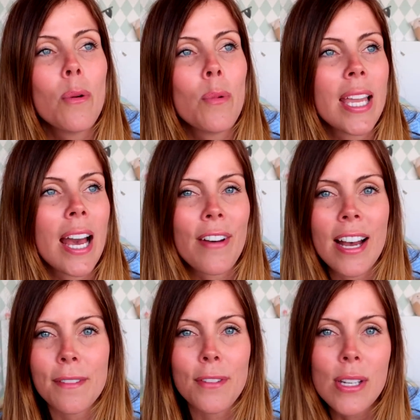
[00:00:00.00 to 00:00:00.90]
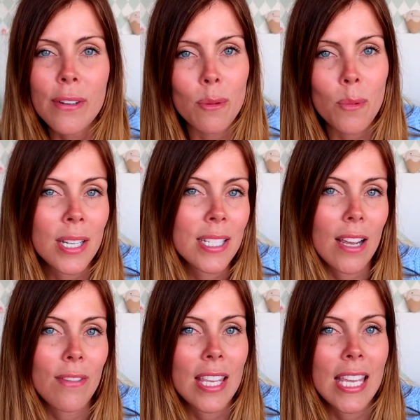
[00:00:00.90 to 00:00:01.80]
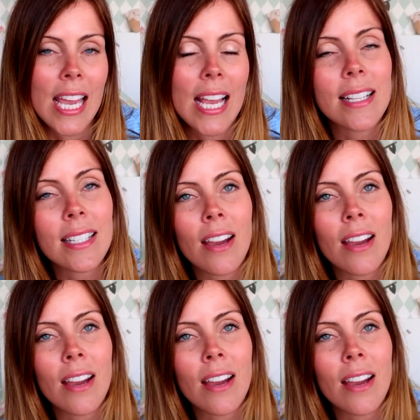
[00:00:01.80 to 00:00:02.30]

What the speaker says: we have had a few different ones over the years.